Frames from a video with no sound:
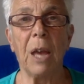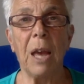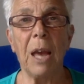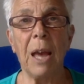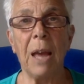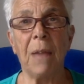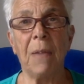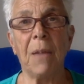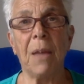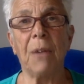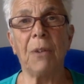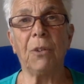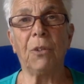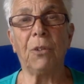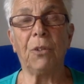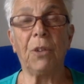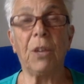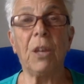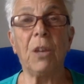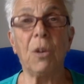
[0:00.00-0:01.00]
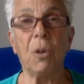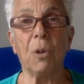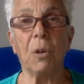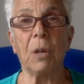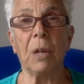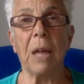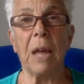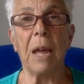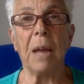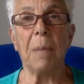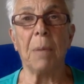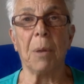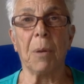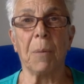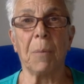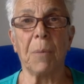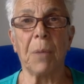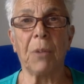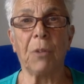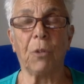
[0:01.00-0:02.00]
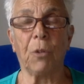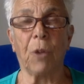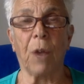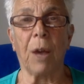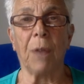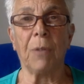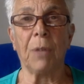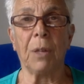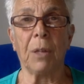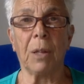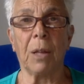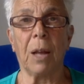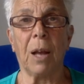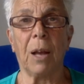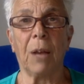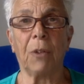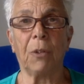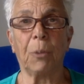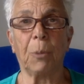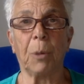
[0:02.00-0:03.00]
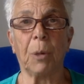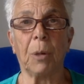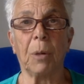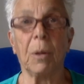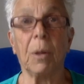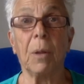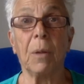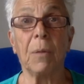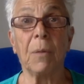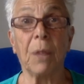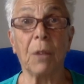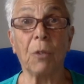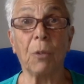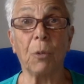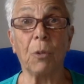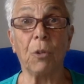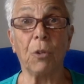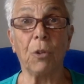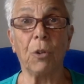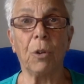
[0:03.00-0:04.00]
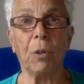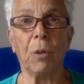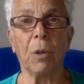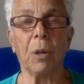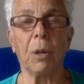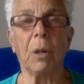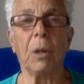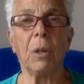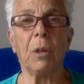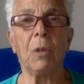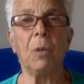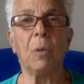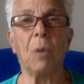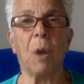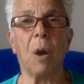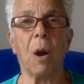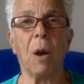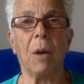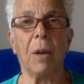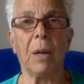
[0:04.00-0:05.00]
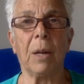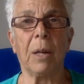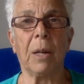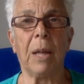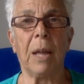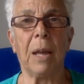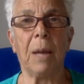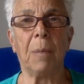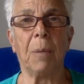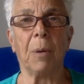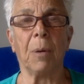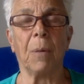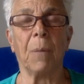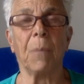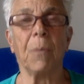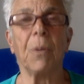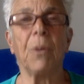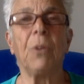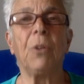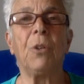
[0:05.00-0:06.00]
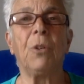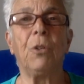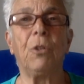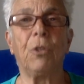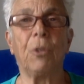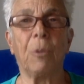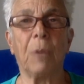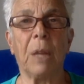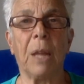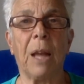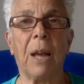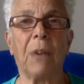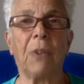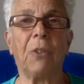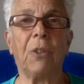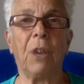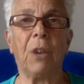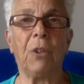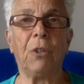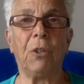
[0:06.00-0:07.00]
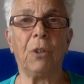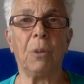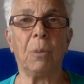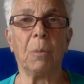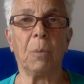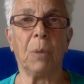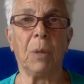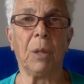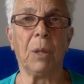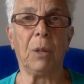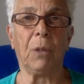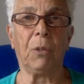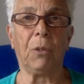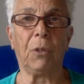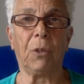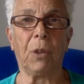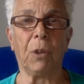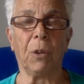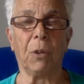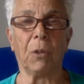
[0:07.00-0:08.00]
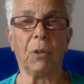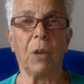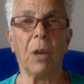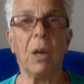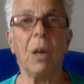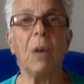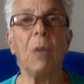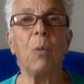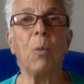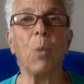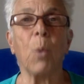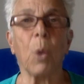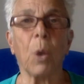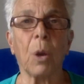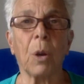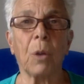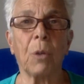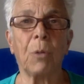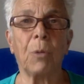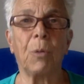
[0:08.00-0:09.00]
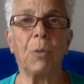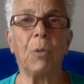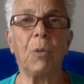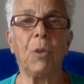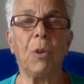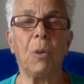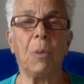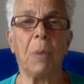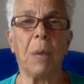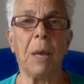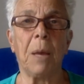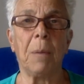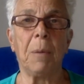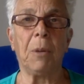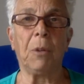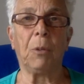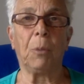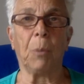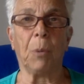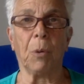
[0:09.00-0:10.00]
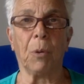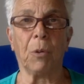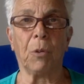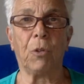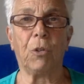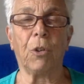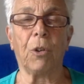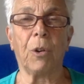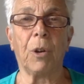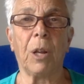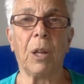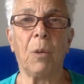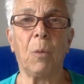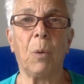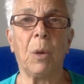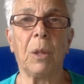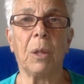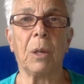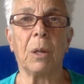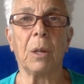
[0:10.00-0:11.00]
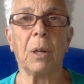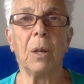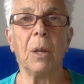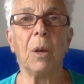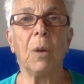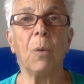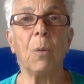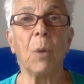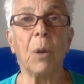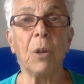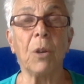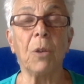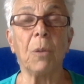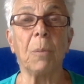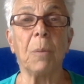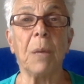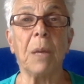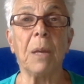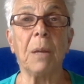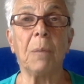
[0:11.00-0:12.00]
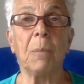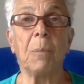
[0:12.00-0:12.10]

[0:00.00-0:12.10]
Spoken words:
and then see your labor as driving to the hospital. That's what you're doing. You are in labor. Use your relaxation and breathing skills. Work through your baby's birth journey with it. When you're being